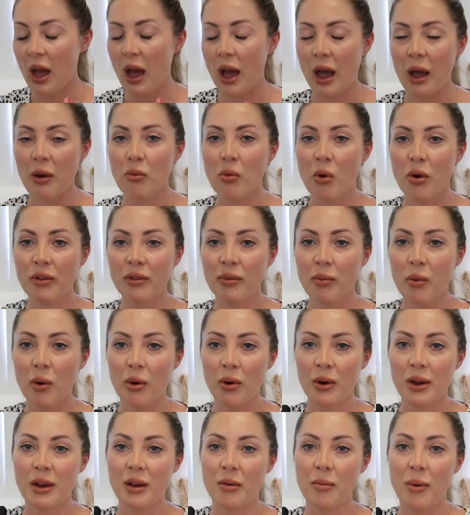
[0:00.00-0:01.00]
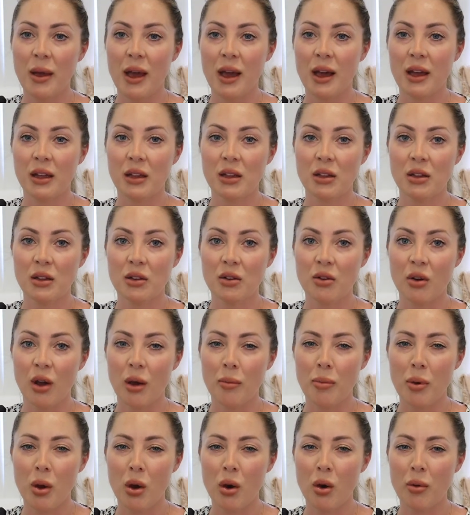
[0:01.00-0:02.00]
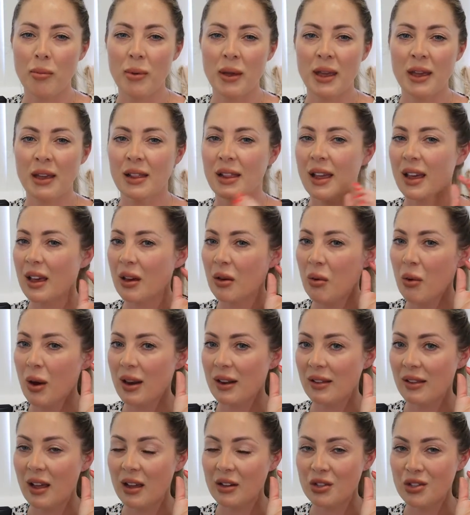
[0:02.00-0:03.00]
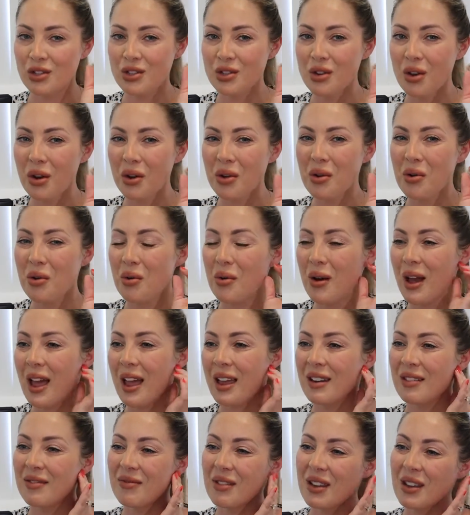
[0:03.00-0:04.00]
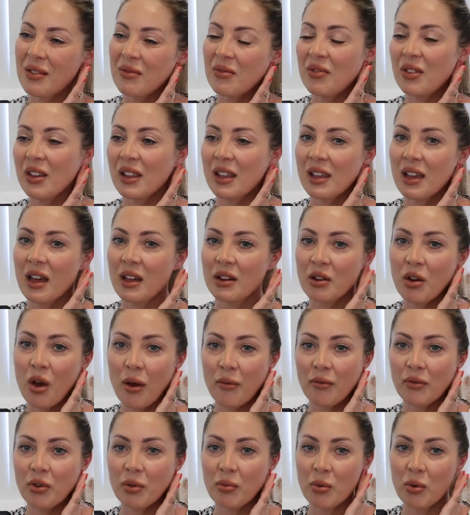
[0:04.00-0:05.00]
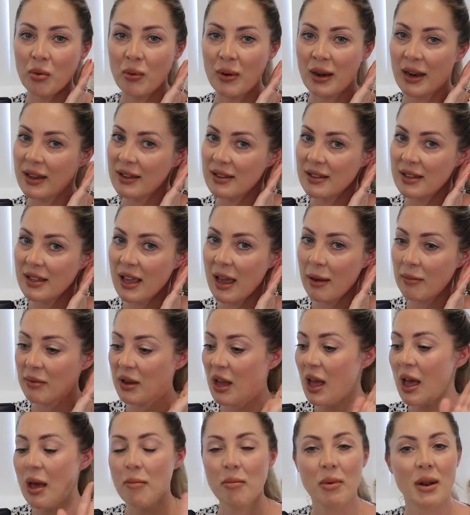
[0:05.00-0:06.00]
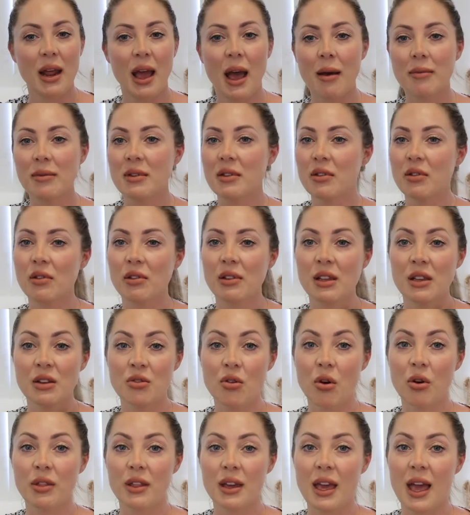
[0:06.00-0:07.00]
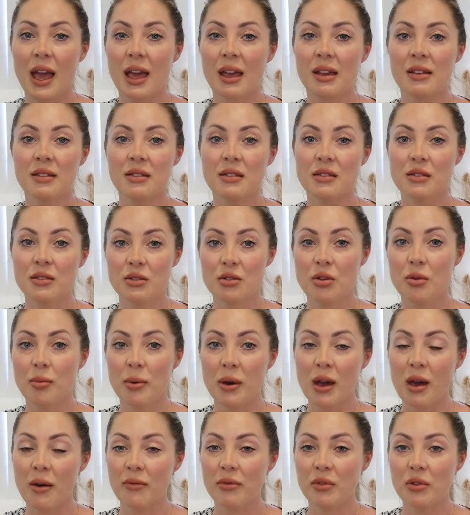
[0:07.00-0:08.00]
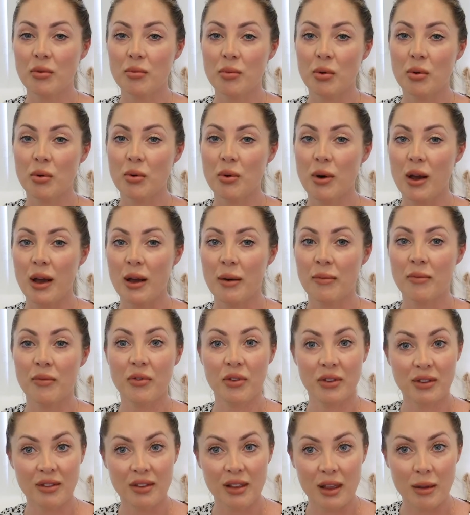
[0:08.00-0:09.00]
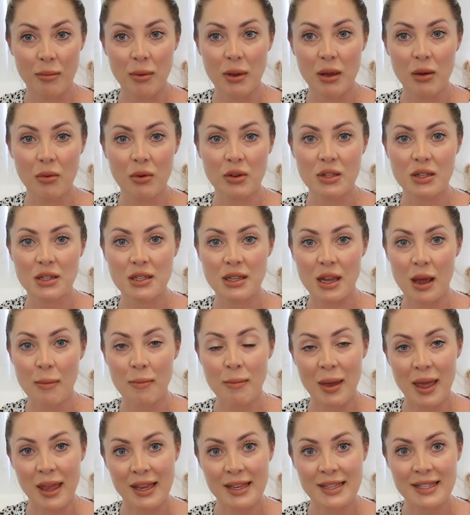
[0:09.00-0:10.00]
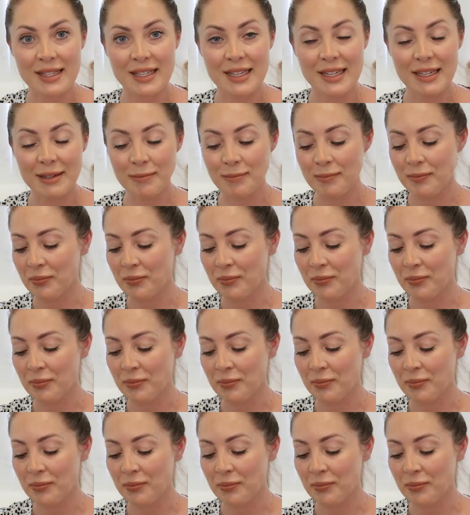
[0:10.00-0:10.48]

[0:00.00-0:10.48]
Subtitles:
I was worried about, you know, a pearl being like quite a large circle and it feeling uncomfortable when I slept, but absolutely not the case. Super comfortable for sleeping, which is amazing.